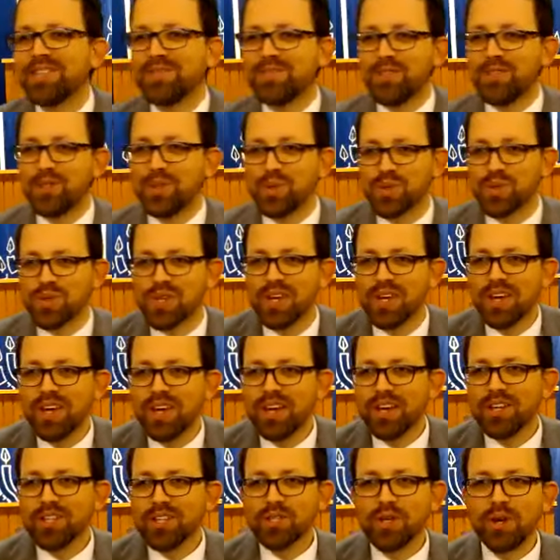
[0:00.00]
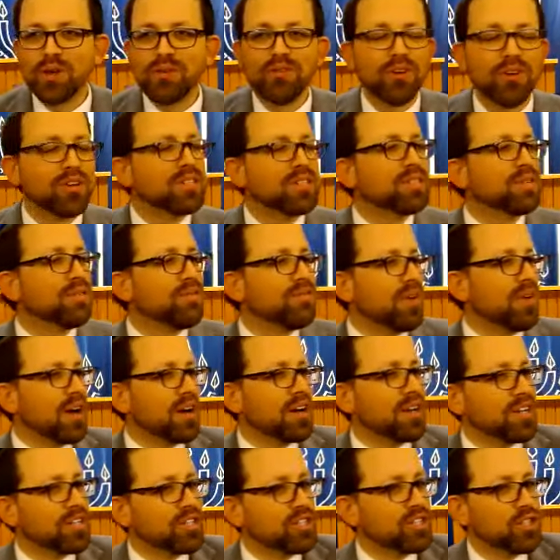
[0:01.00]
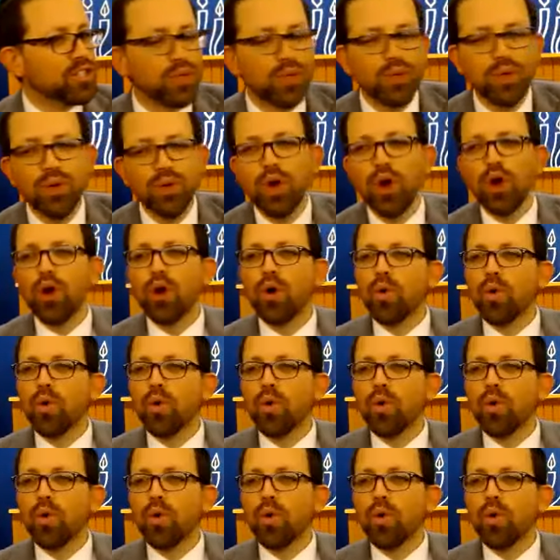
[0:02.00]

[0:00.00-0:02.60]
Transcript: of Jews. So if you're a Sephardic Jew